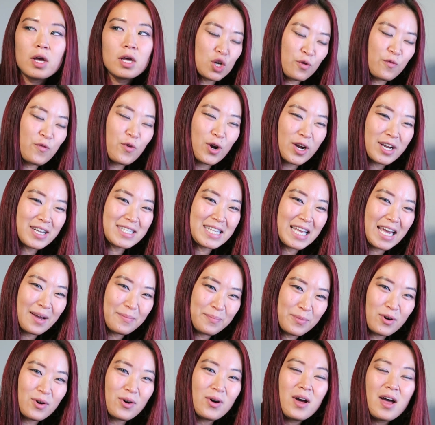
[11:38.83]
So for
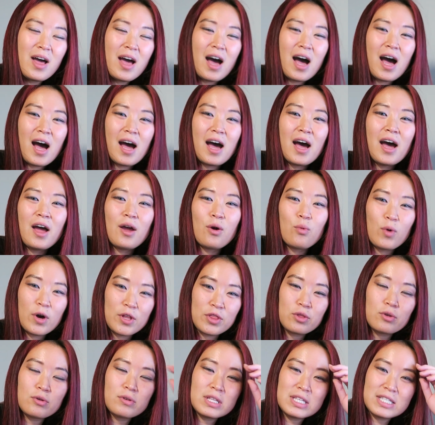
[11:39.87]
example, I
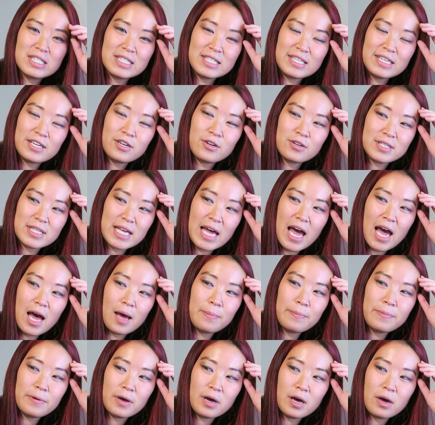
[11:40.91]
won through the sneakers
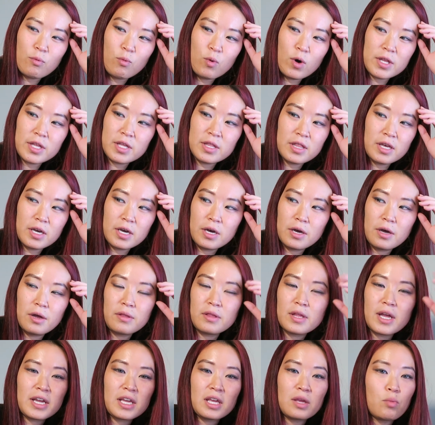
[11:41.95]
app, one of the
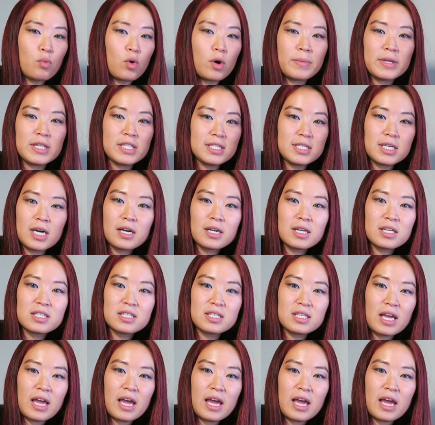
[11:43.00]
Nike Woman Dunks,